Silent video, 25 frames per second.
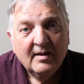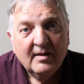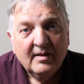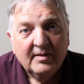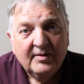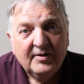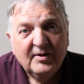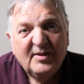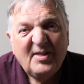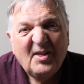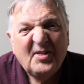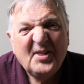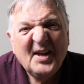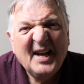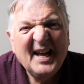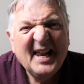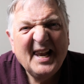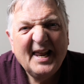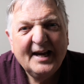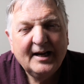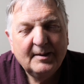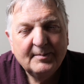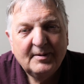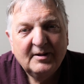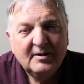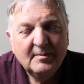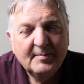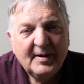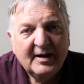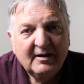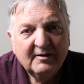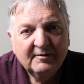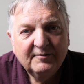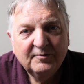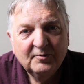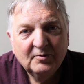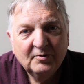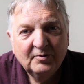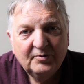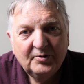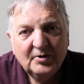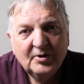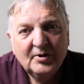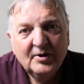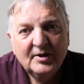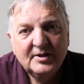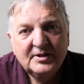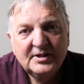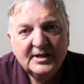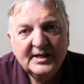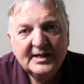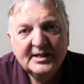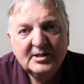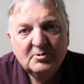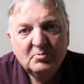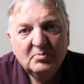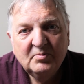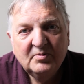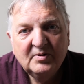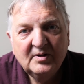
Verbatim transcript: The other thing I like about the Micro Four Thirds is